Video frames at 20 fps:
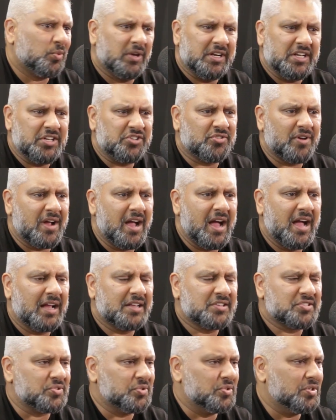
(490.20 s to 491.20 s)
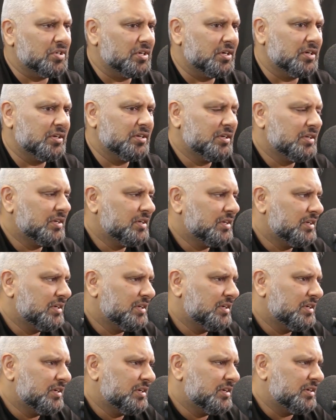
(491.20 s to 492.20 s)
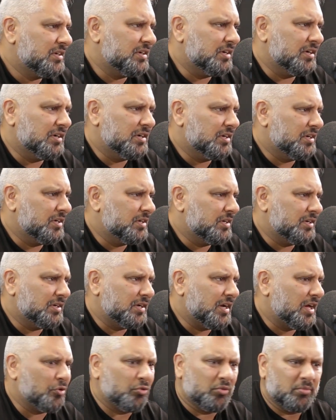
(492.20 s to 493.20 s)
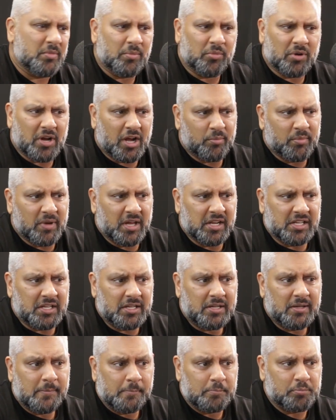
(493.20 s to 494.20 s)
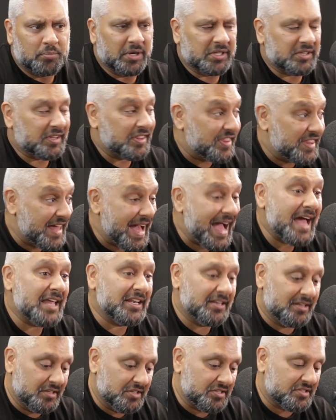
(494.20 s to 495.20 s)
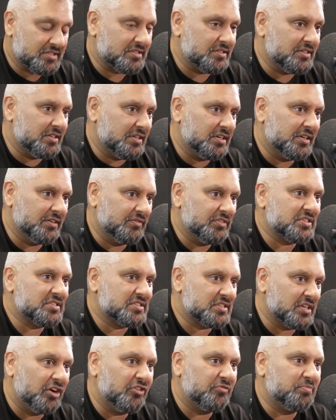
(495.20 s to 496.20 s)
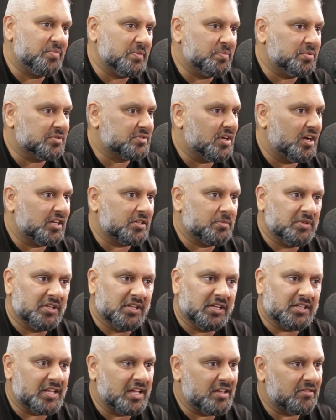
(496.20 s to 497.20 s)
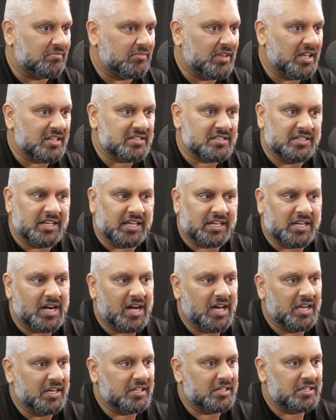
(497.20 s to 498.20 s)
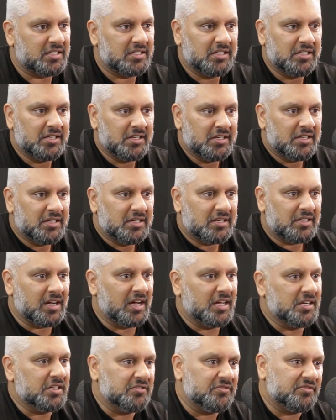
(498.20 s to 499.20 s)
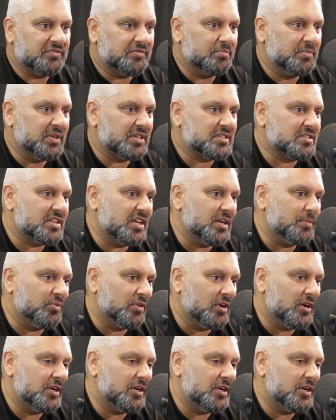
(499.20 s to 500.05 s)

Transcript: 20 tracks or uh, I don't remember how many. But that is in and of itself. People talk to me like they that's an iconic kind beyond, of mixtape,